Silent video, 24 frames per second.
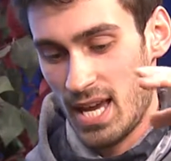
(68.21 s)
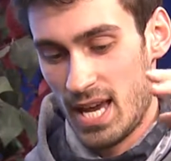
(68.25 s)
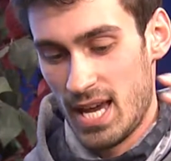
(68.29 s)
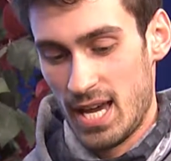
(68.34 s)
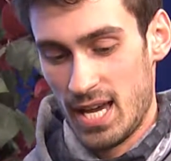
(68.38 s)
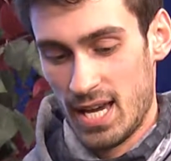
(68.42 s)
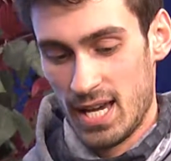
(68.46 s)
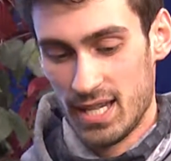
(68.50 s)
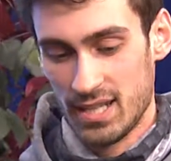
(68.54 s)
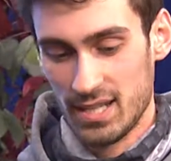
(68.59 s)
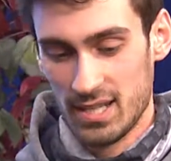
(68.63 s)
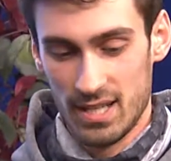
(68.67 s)

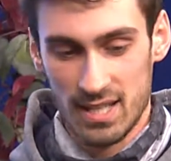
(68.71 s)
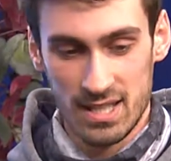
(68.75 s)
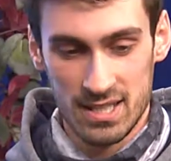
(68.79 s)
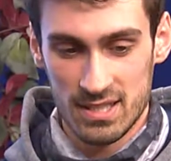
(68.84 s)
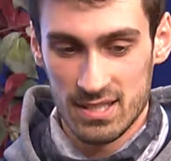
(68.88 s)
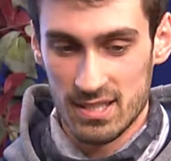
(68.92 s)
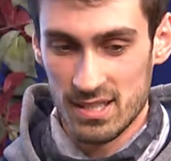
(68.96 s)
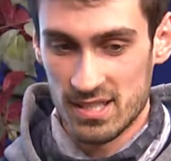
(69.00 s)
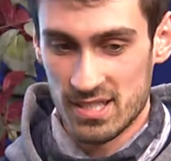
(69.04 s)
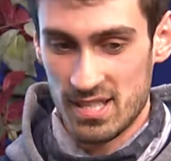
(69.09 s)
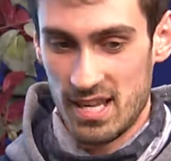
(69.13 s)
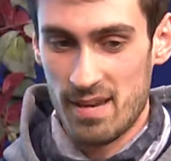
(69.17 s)
and it's
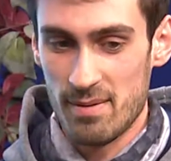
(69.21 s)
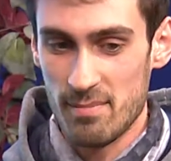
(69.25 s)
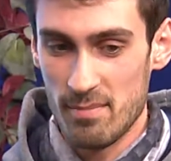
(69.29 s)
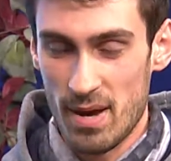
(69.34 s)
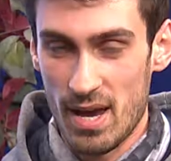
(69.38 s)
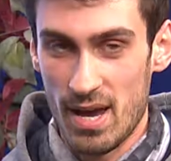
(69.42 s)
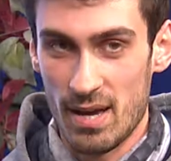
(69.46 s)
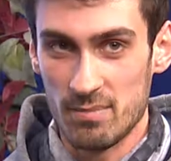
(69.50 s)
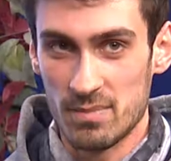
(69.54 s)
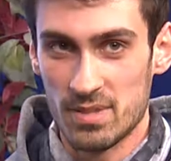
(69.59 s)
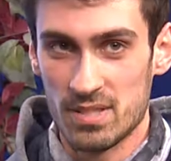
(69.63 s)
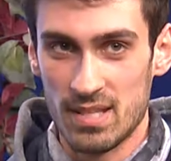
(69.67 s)
the same
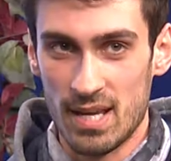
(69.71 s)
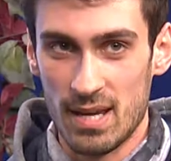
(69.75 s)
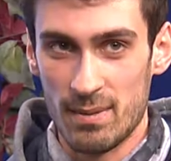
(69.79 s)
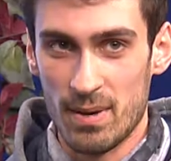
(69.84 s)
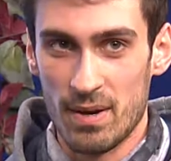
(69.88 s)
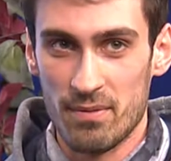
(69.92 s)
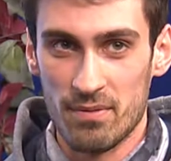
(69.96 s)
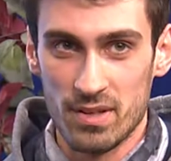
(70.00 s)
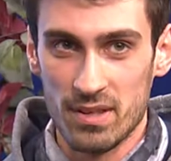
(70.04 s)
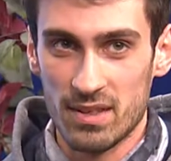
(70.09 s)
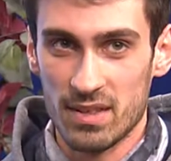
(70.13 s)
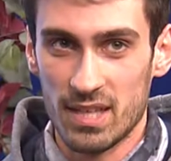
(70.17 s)
map, same
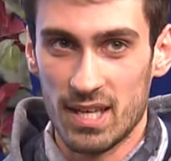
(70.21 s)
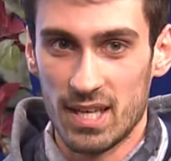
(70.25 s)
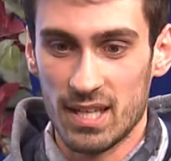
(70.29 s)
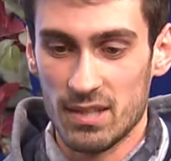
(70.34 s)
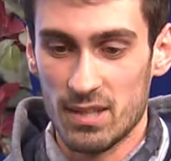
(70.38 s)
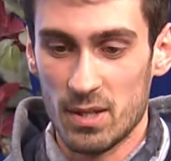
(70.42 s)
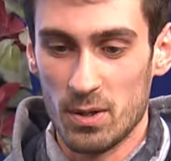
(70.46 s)
everything.